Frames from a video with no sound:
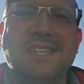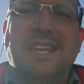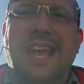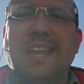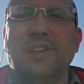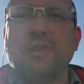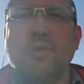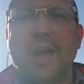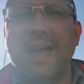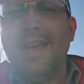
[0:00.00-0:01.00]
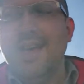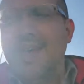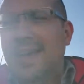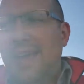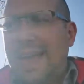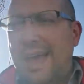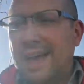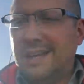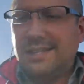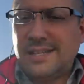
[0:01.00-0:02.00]
to get in your way
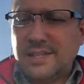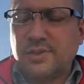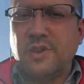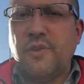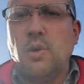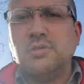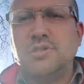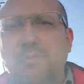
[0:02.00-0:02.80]
and sort of hold you